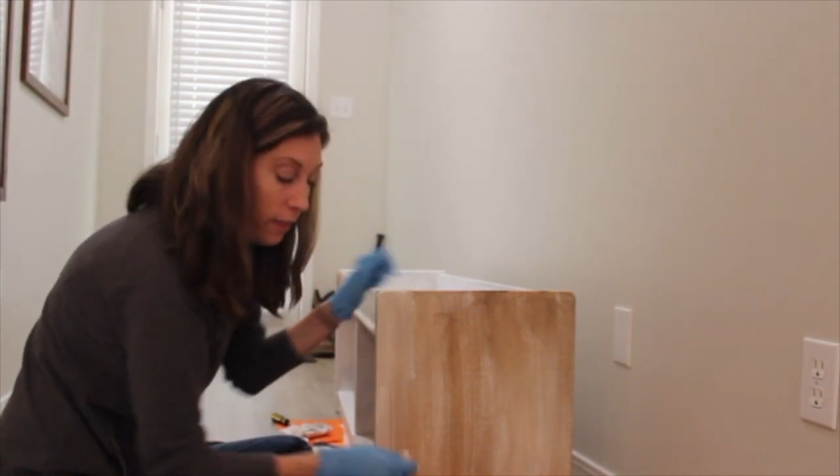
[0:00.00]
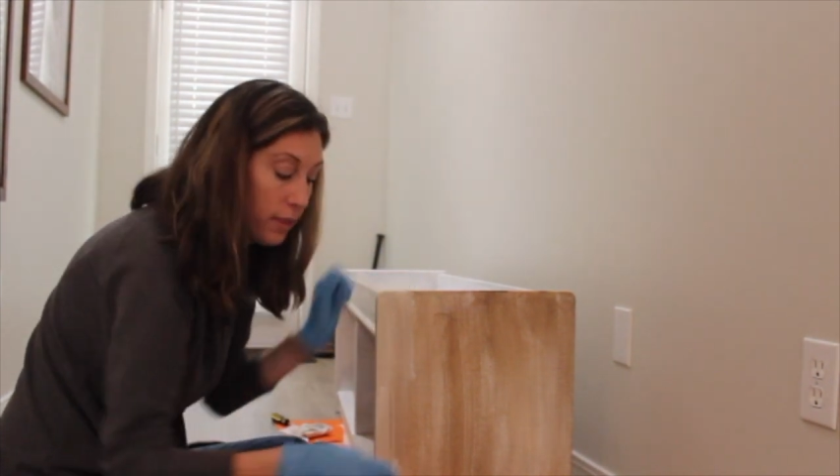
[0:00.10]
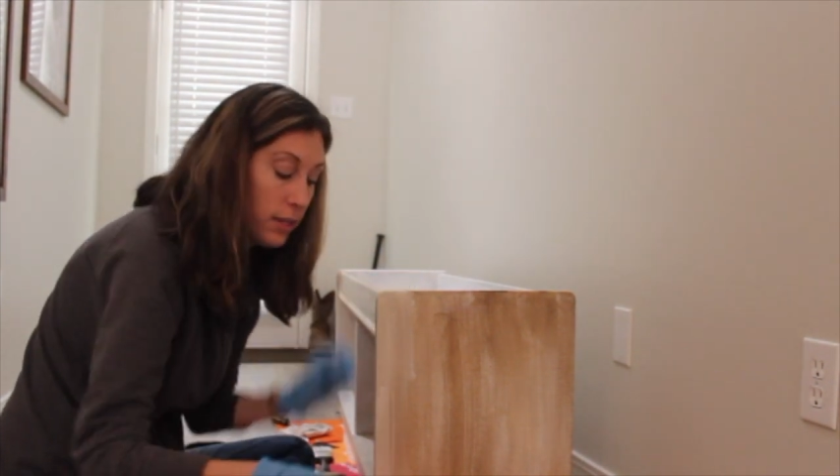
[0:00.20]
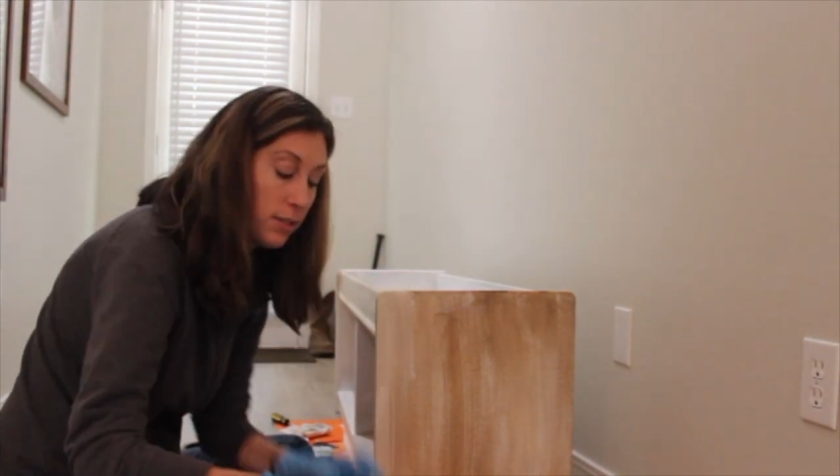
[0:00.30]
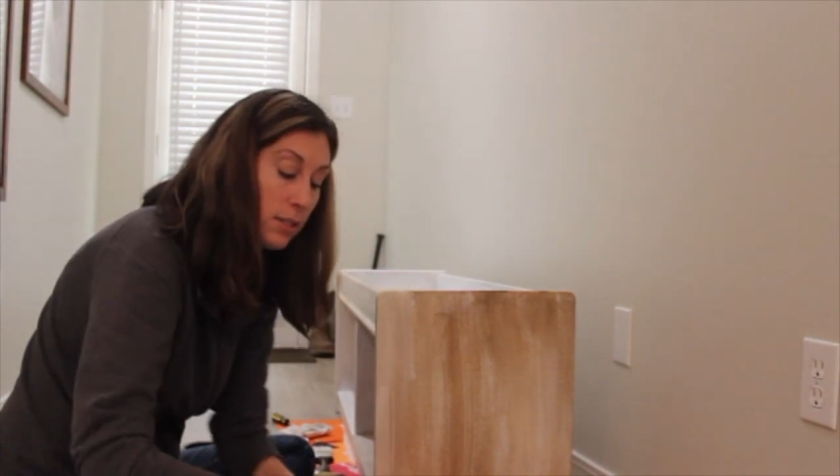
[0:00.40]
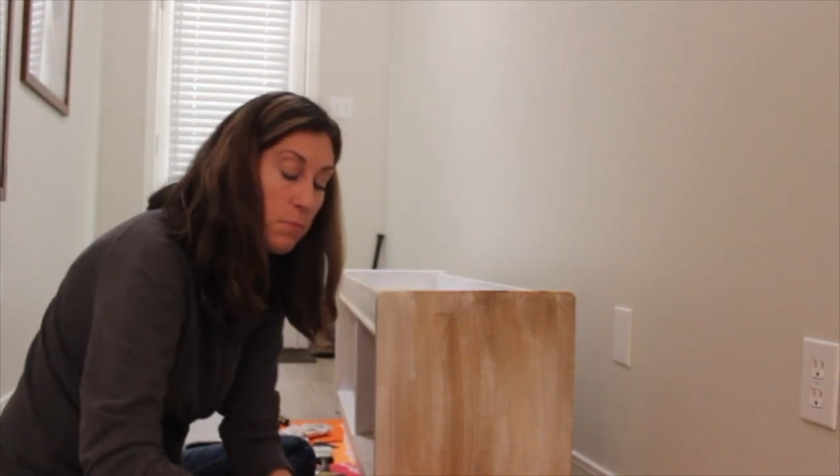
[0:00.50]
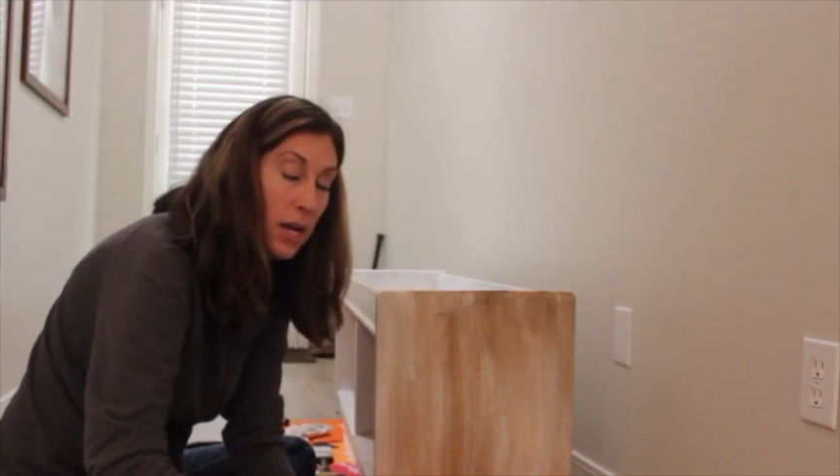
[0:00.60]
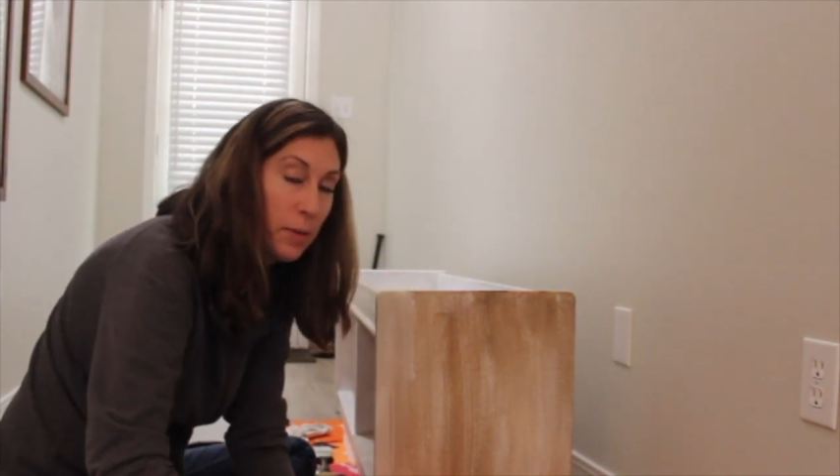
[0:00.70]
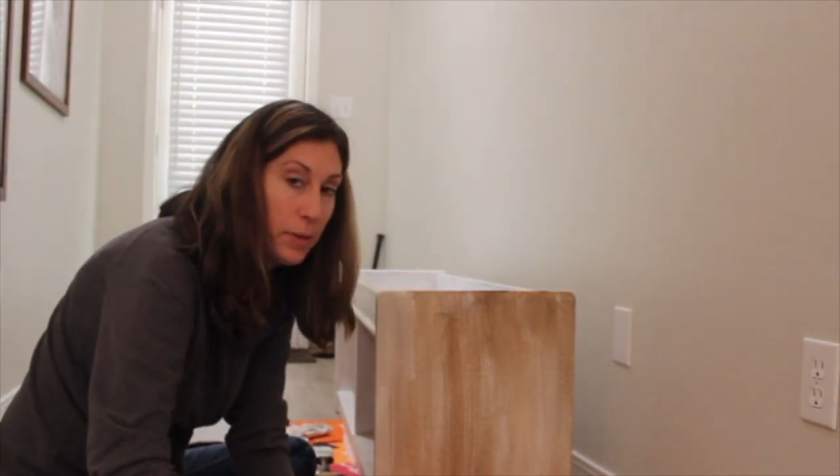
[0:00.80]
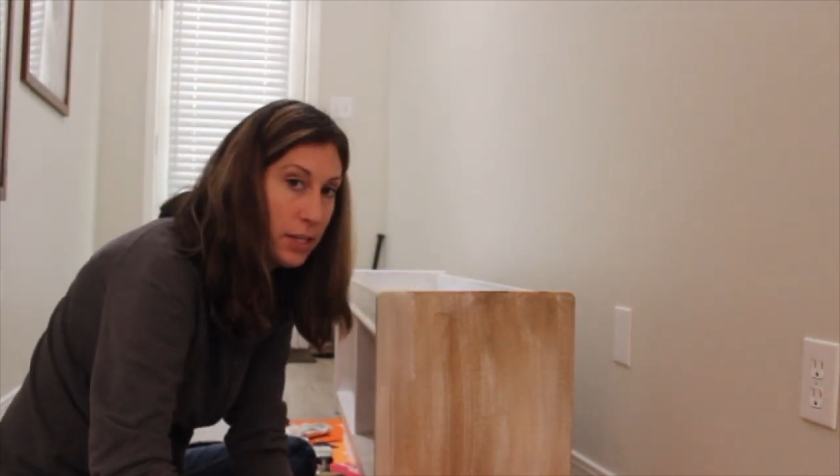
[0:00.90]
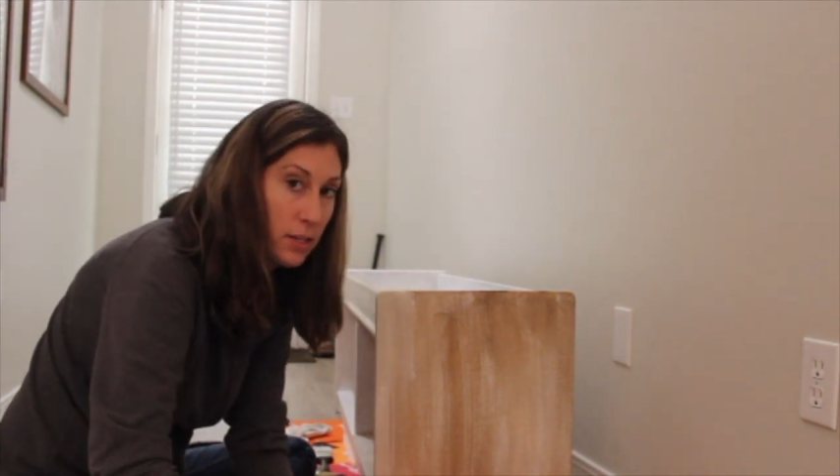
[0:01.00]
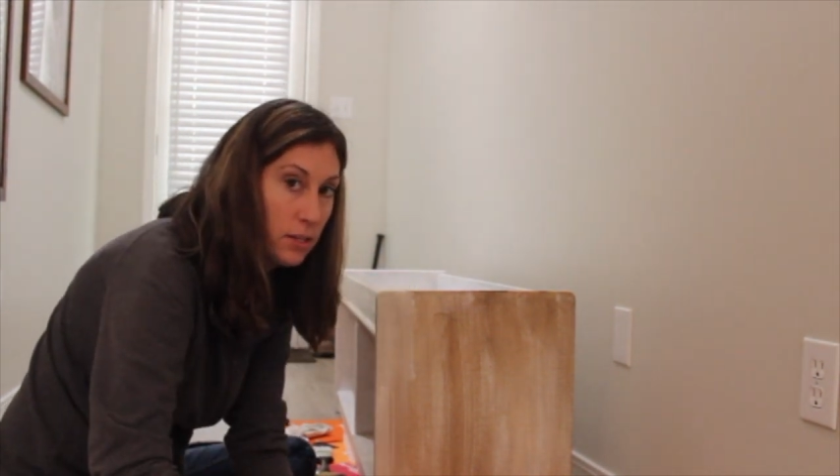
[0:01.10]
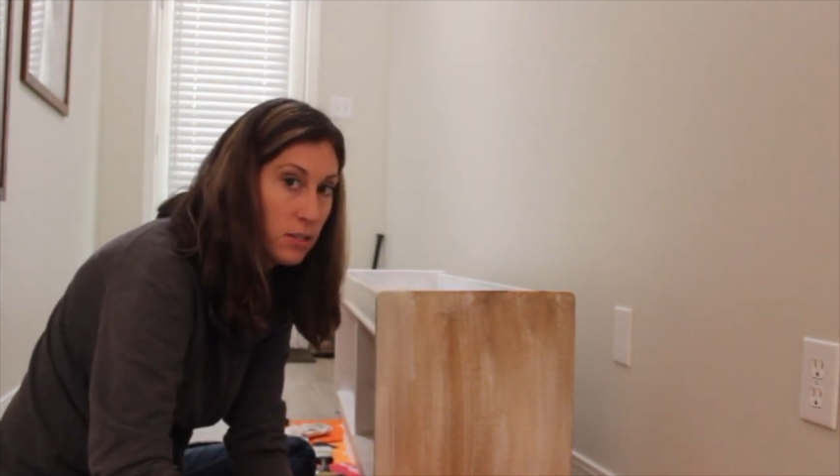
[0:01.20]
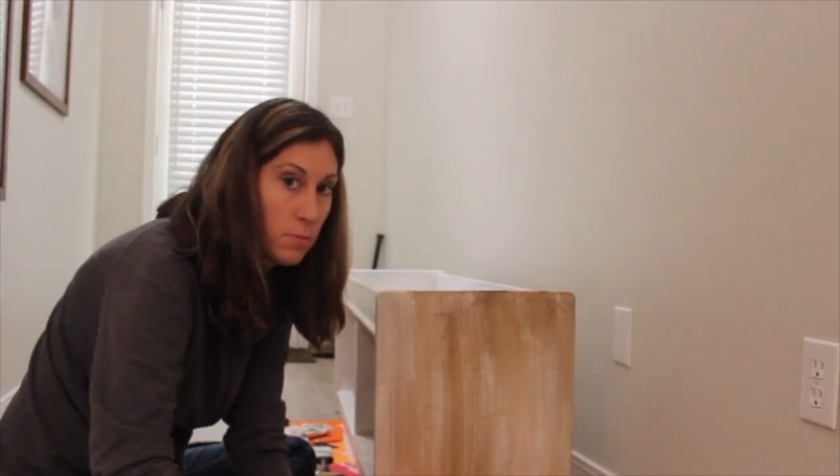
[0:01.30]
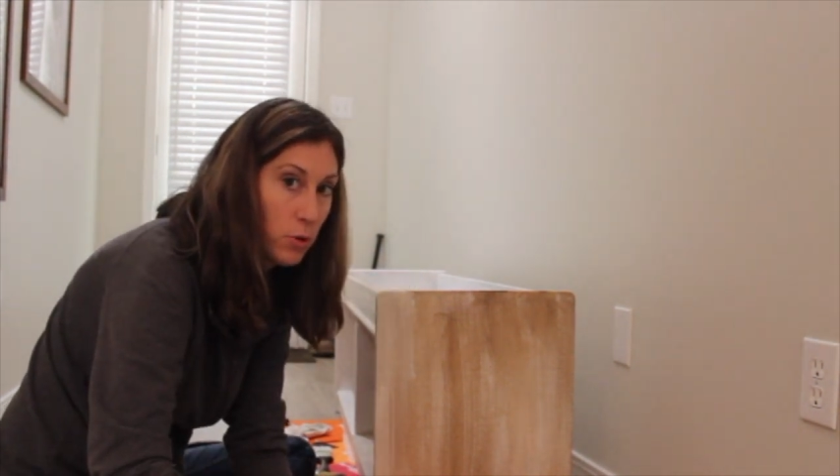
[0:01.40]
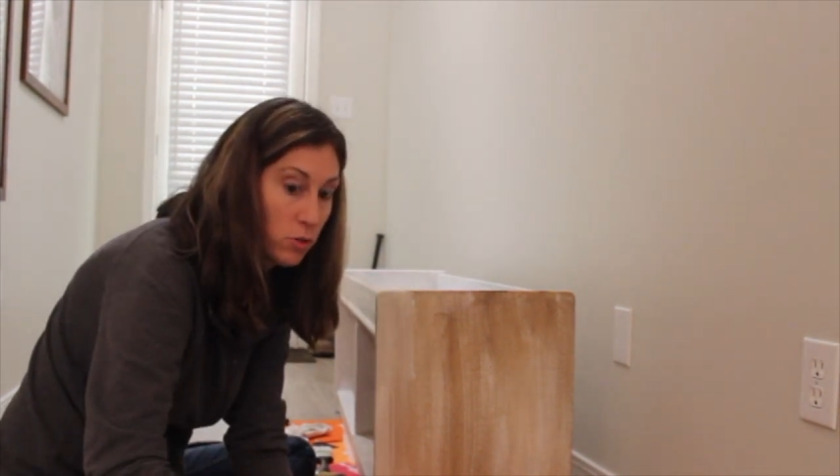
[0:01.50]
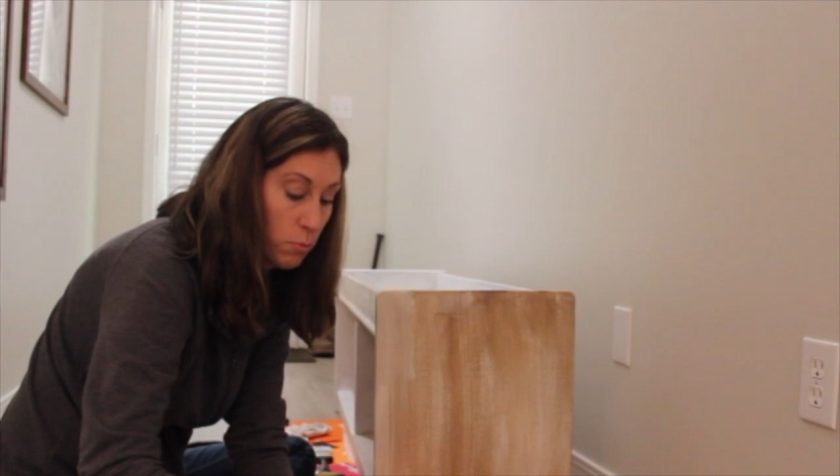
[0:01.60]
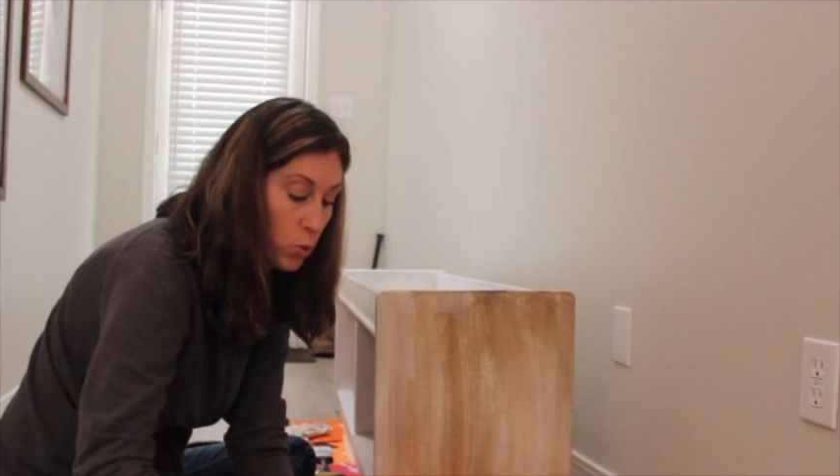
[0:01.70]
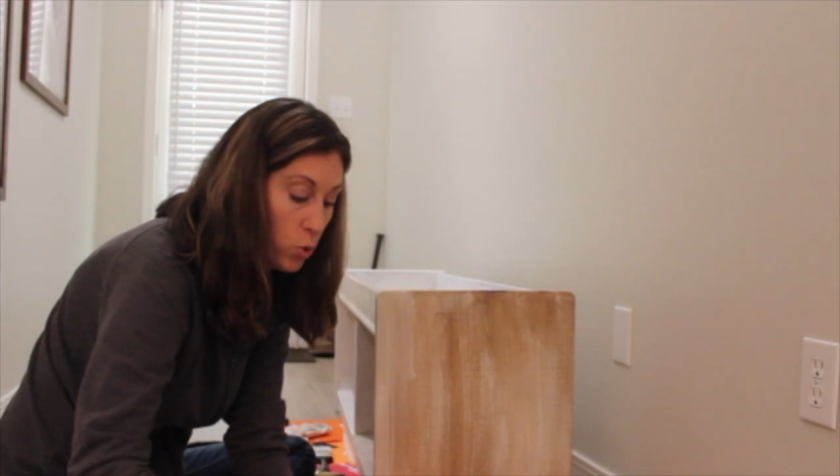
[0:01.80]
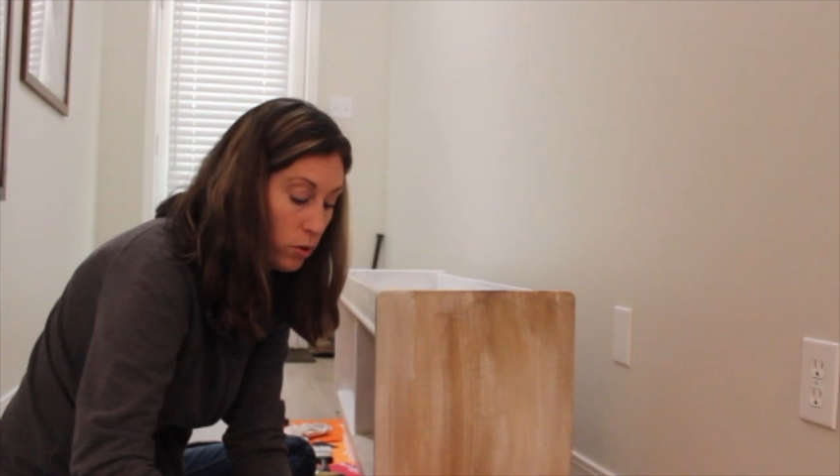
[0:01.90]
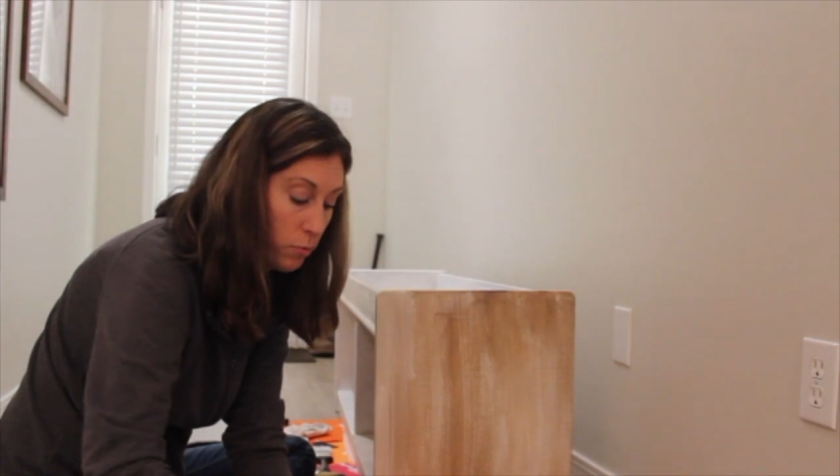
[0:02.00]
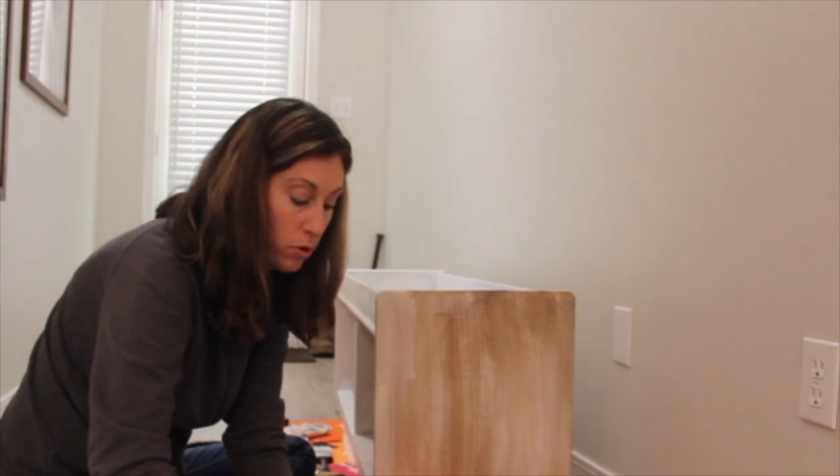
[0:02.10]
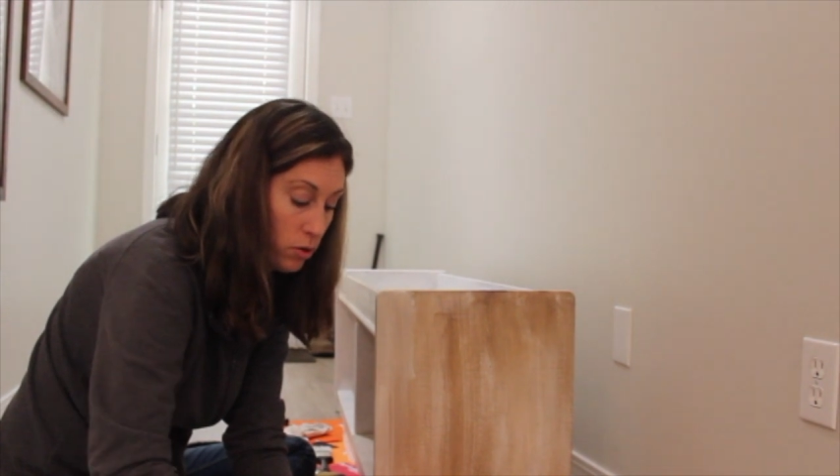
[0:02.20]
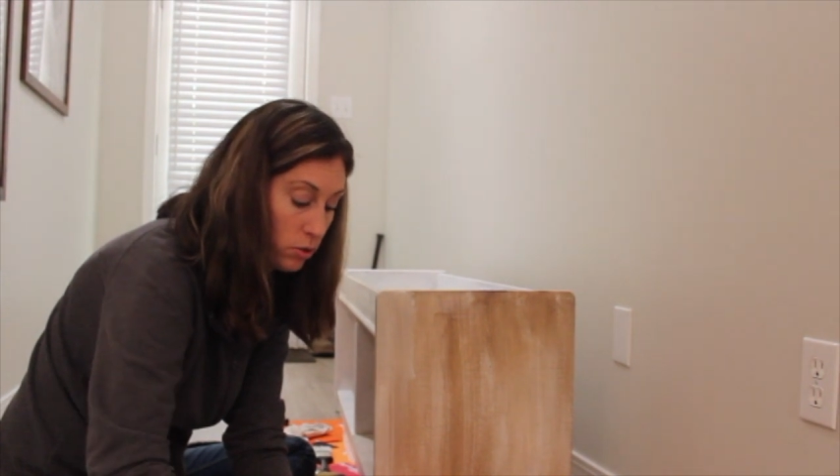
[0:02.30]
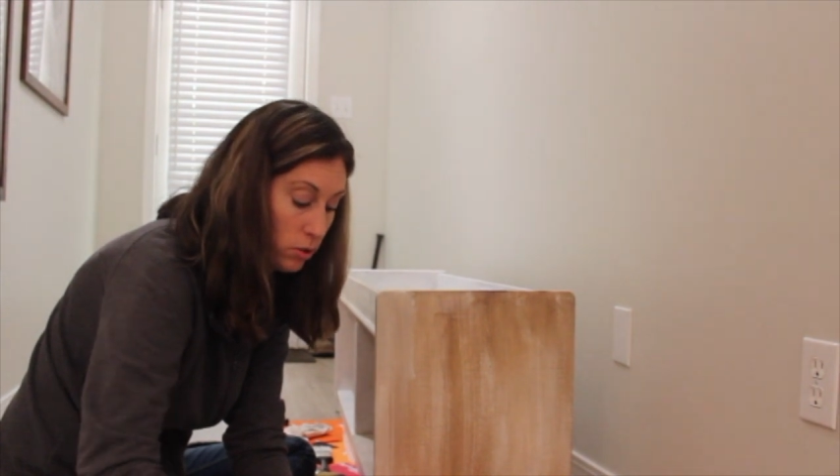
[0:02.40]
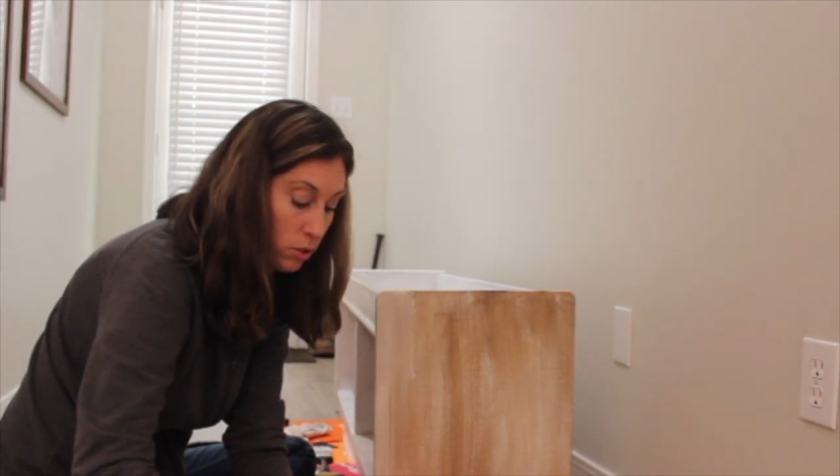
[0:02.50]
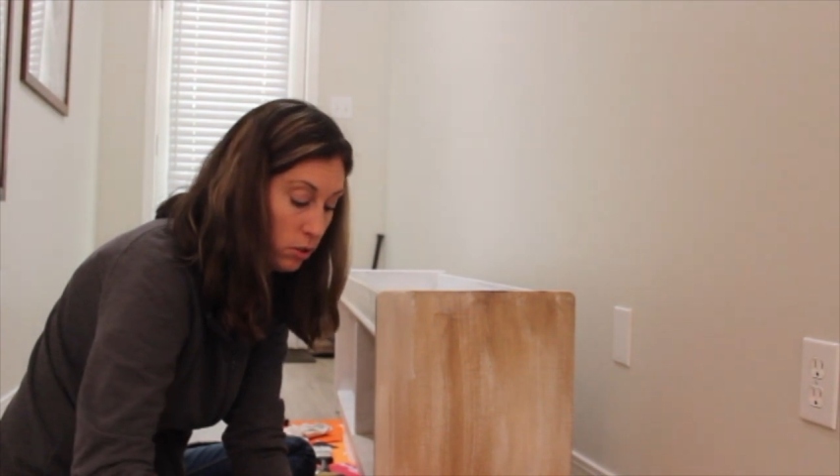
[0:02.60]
This, in my opinion, is the most important part.